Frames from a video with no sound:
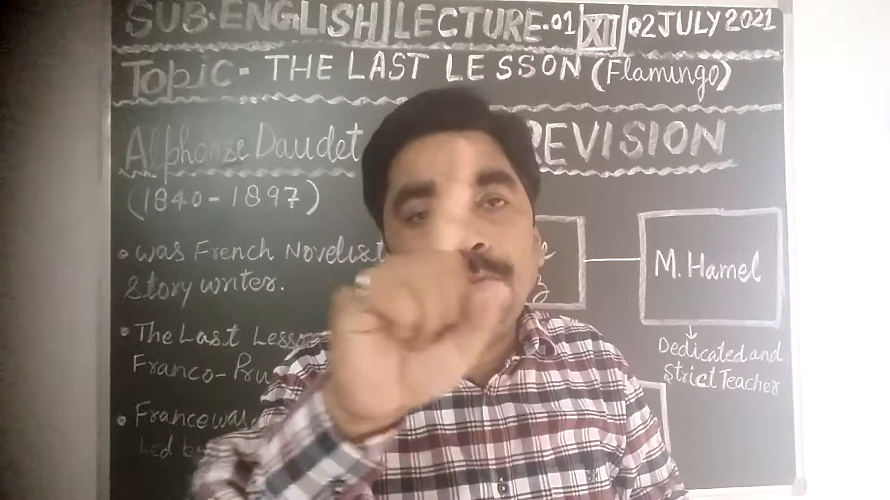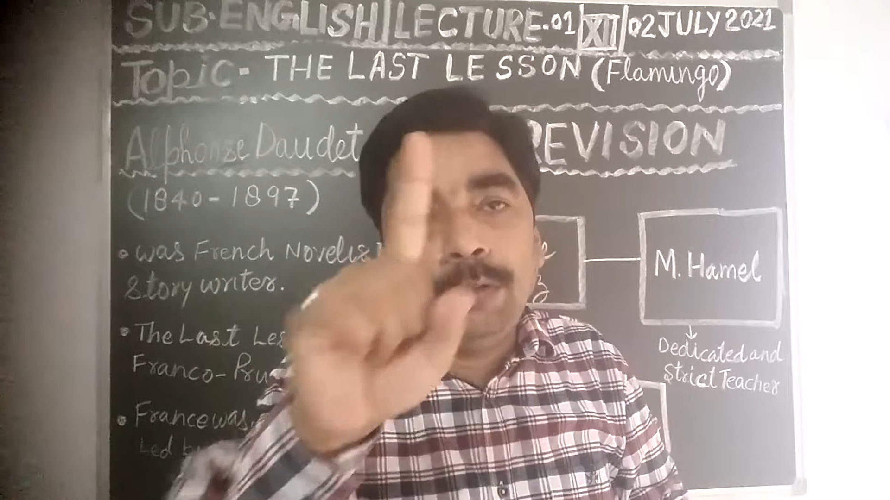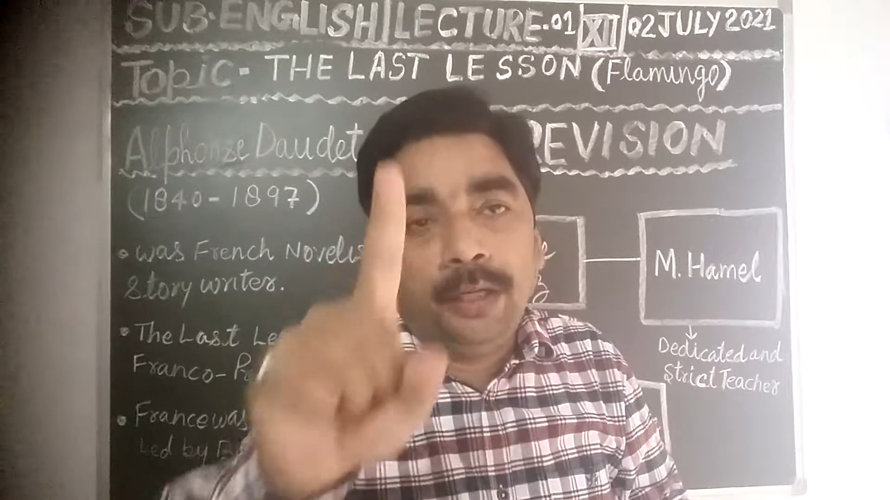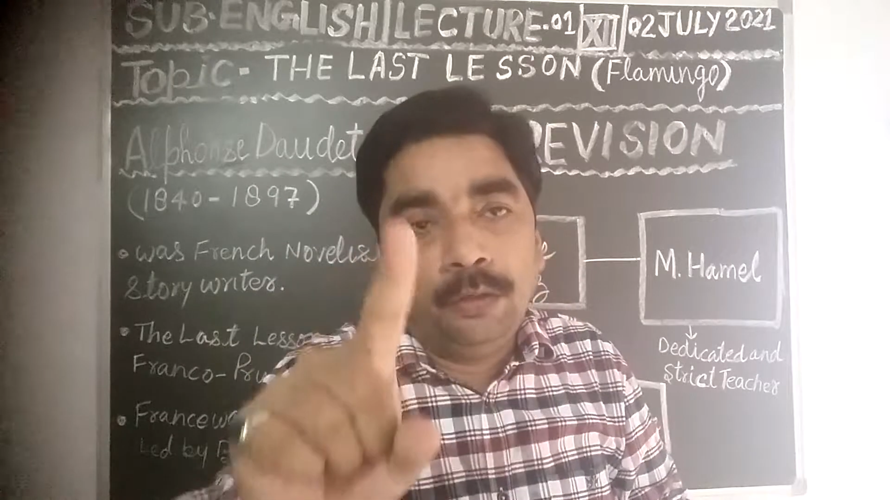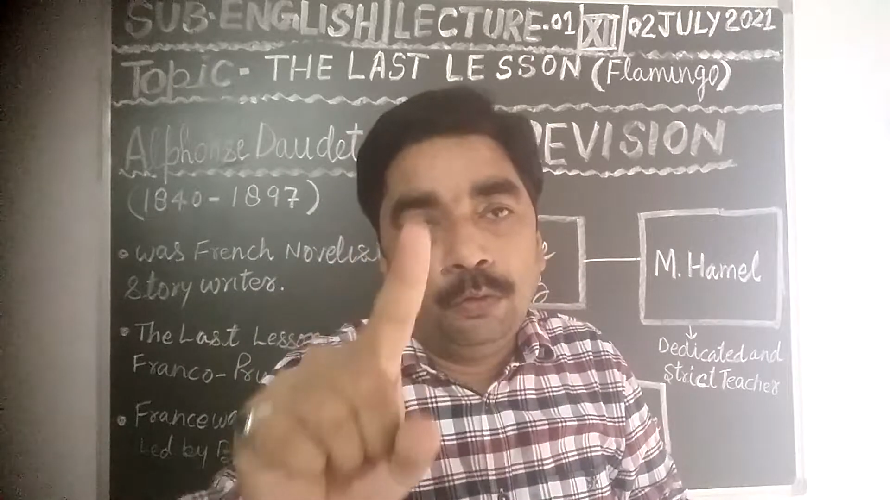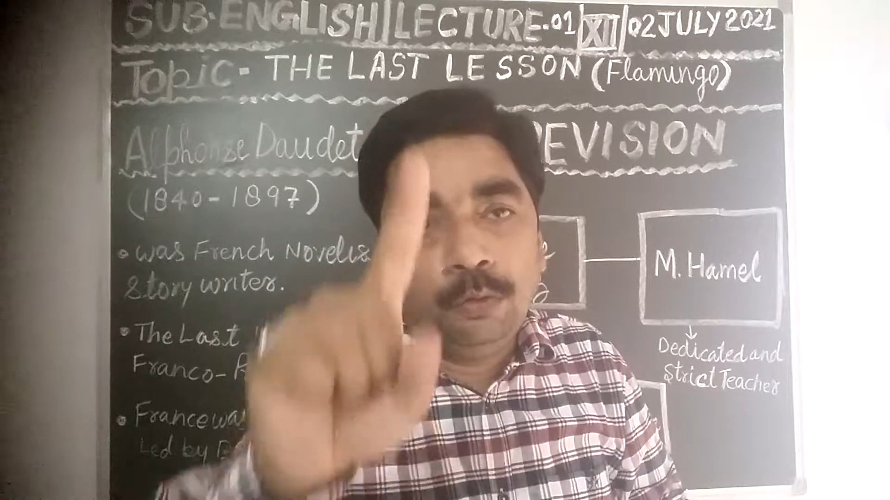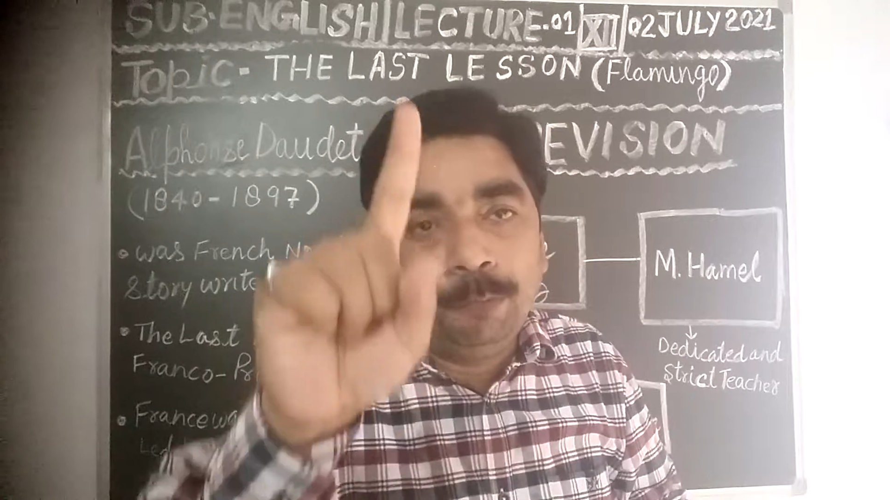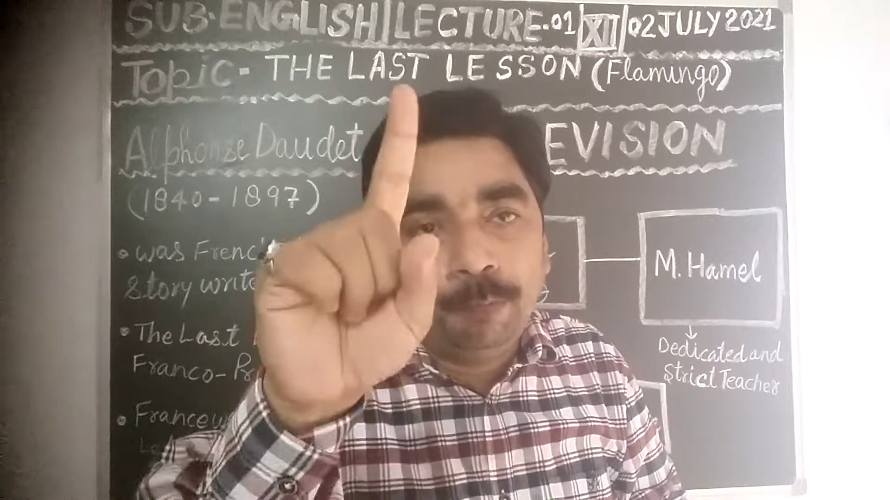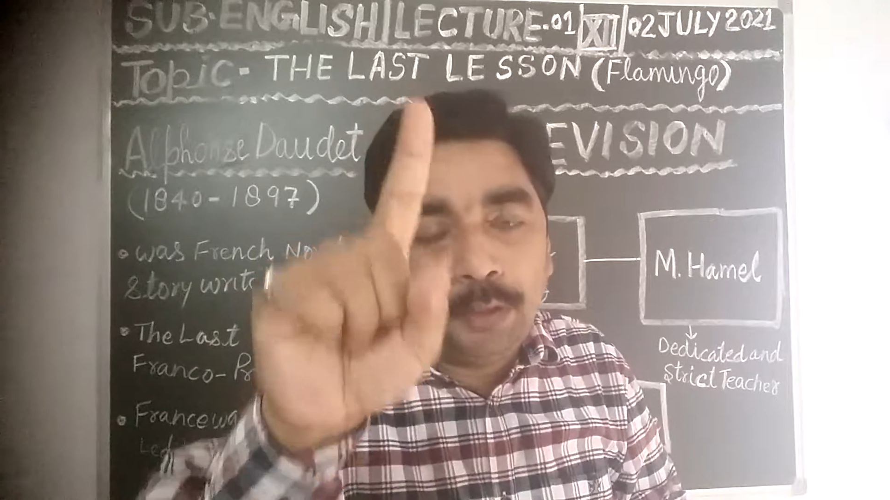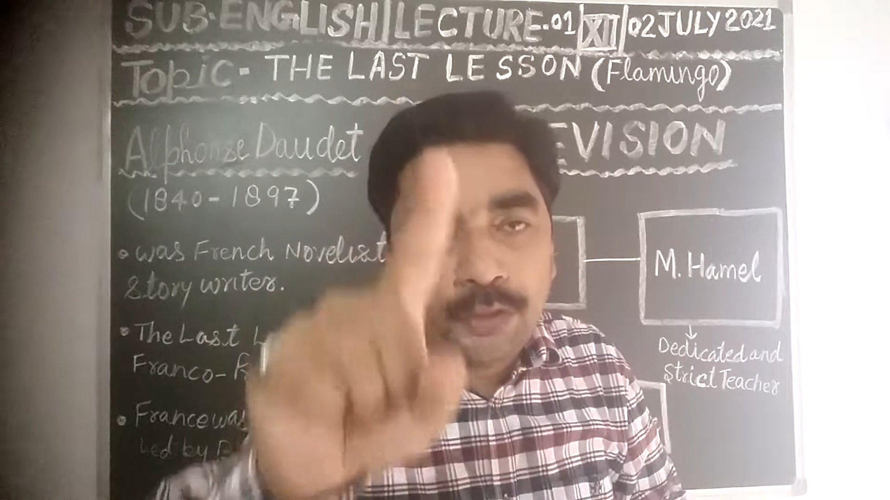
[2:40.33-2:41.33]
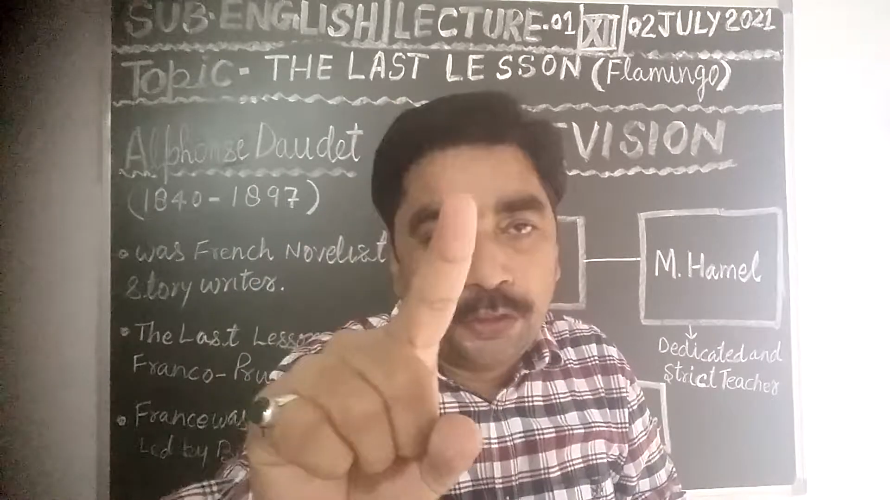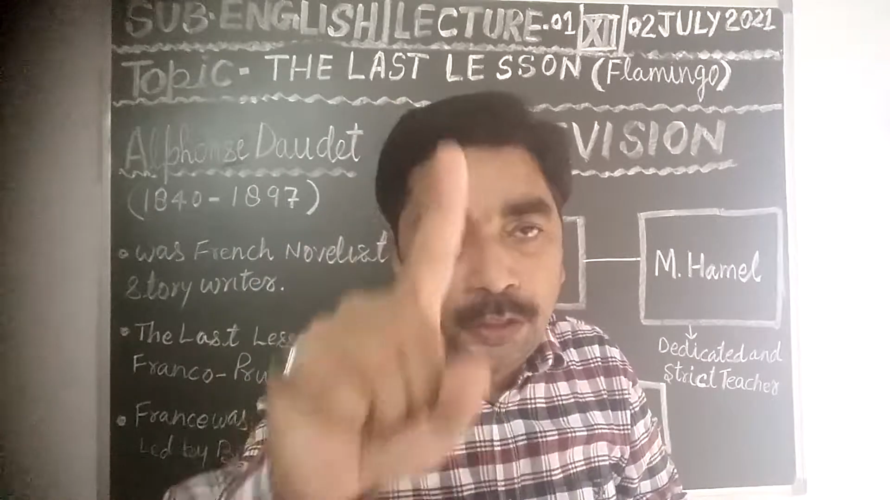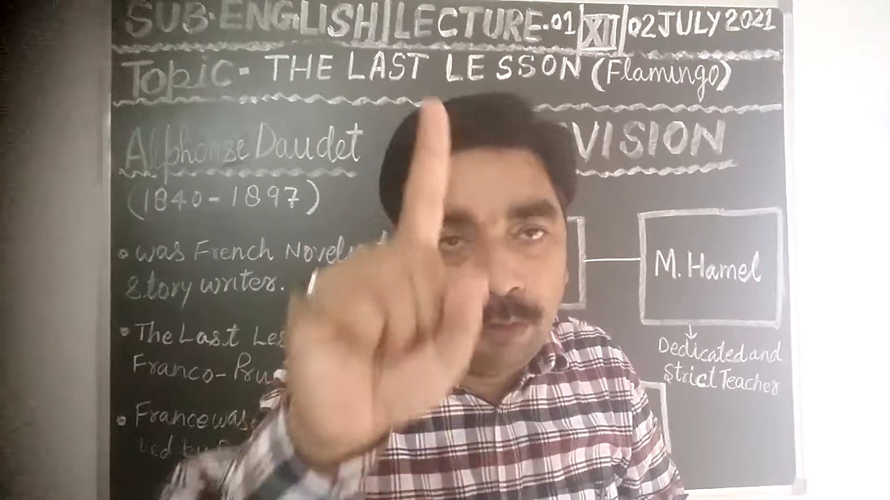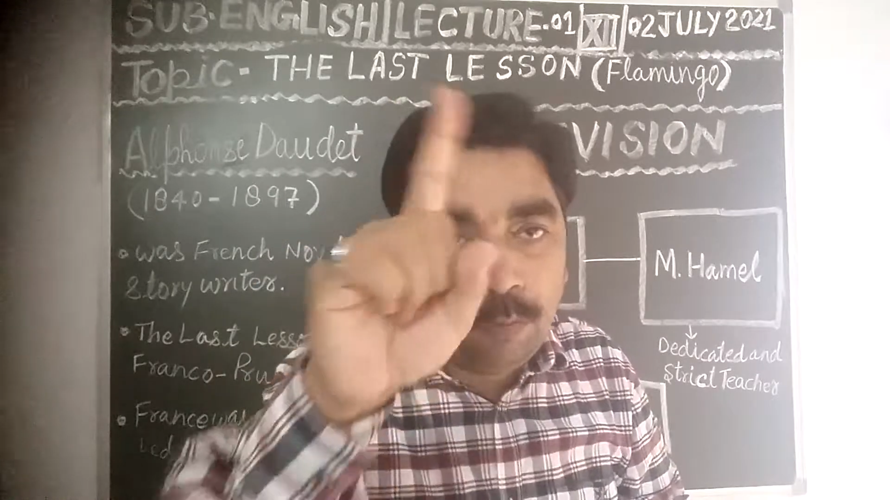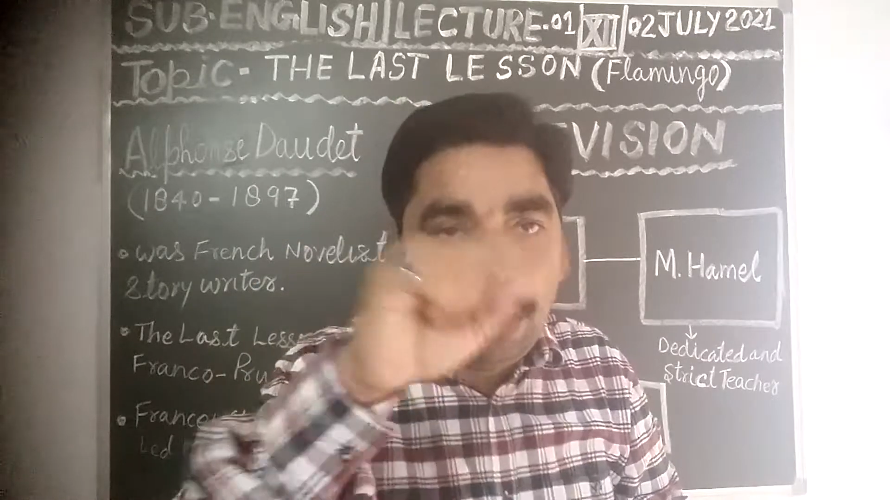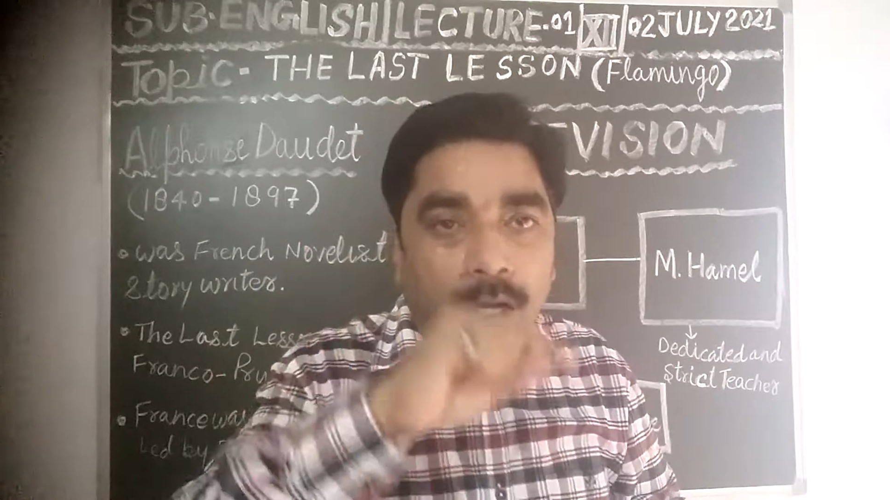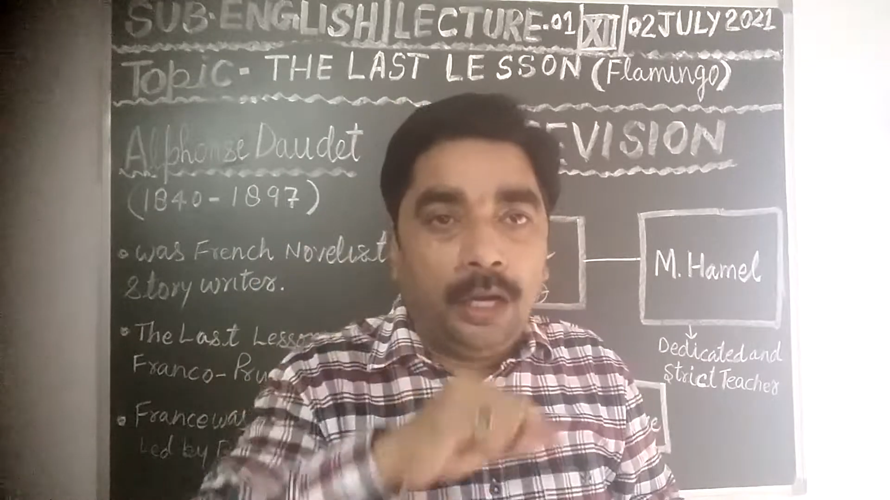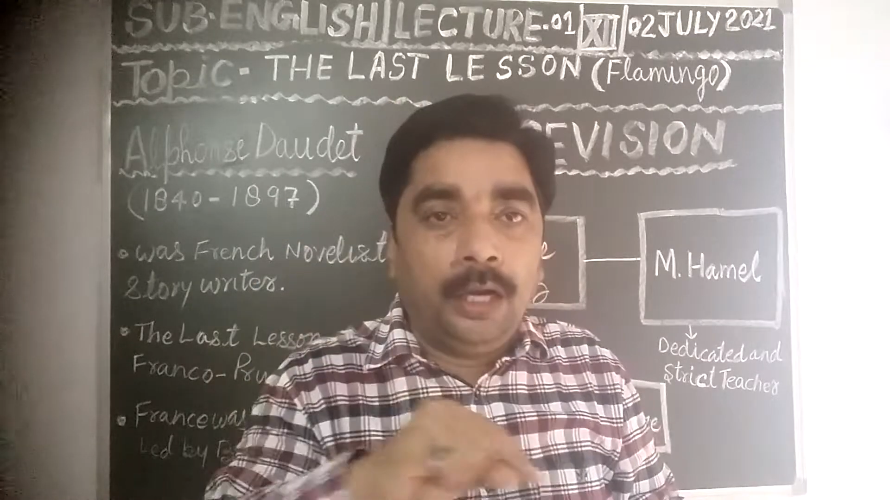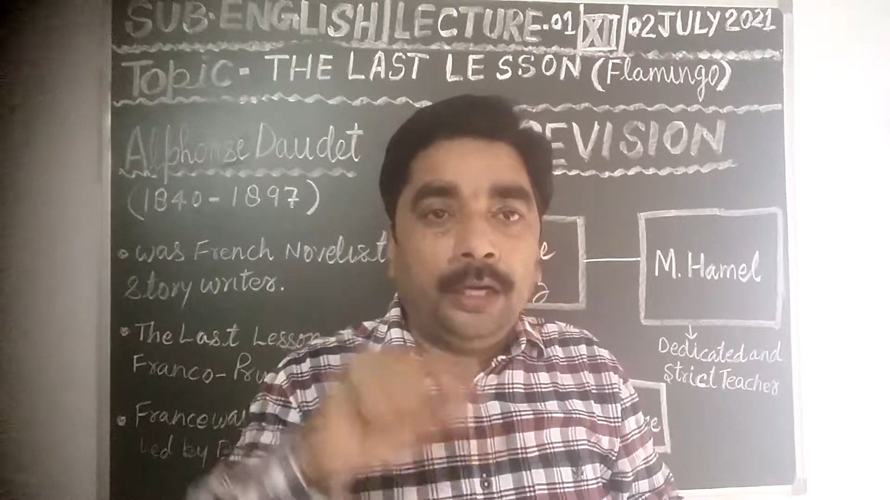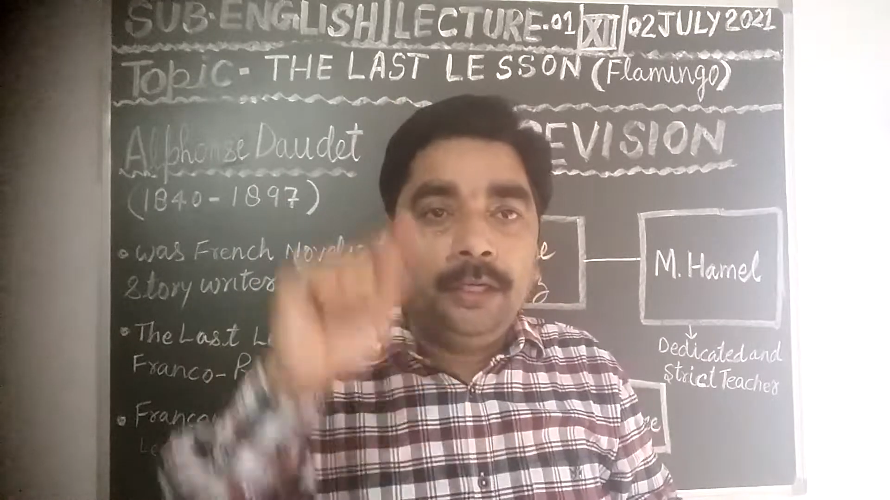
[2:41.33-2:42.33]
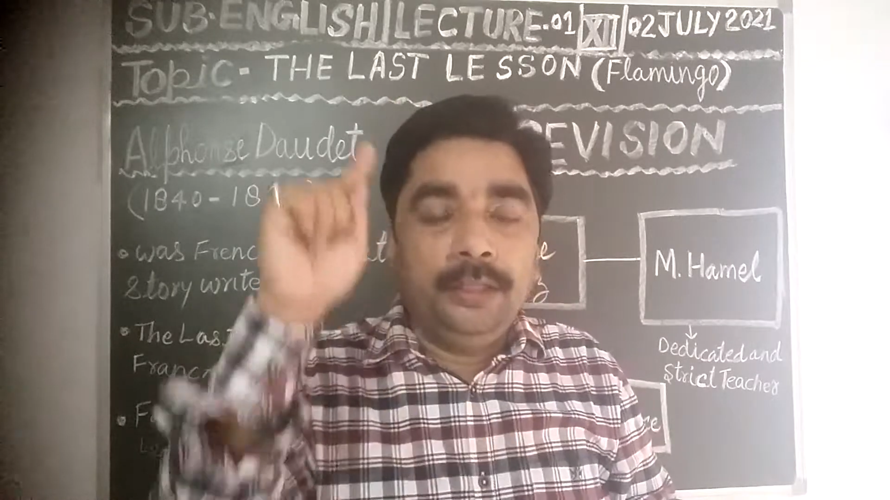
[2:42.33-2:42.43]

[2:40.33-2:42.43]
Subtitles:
Franco-Prussian War,